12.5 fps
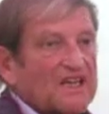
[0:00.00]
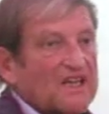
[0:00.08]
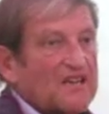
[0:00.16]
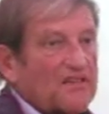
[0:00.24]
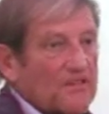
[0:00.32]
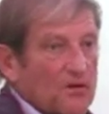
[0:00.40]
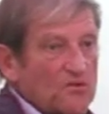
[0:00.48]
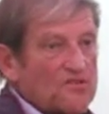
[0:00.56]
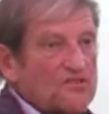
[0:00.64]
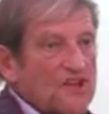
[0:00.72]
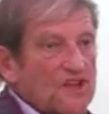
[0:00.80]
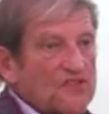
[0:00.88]
in those
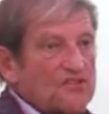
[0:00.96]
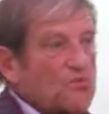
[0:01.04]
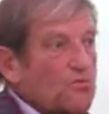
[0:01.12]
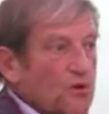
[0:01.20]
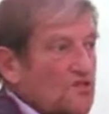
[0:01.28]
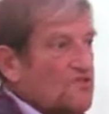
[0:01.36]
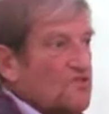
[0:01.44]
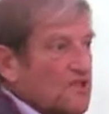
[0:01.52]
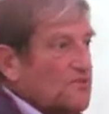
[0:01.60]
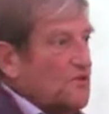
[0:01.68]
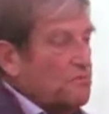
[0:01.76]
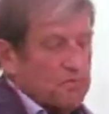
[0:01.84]
days was
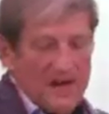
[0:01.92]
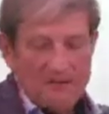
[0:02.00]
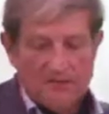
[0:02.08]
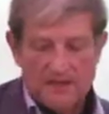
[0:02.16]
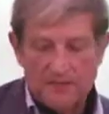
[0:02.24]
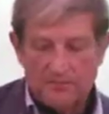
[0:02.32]
not the primary